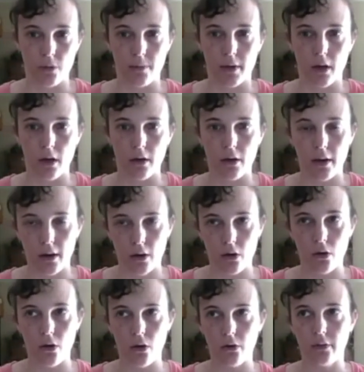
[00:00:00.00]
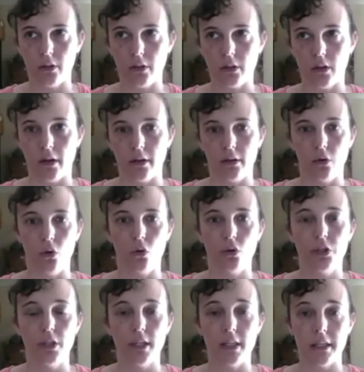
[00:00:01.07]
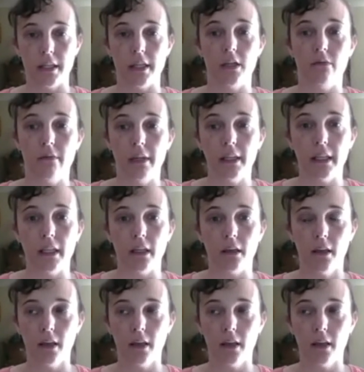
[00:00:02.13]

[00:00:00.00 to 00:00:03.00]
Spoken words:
But I'd err on the side of caution until you're really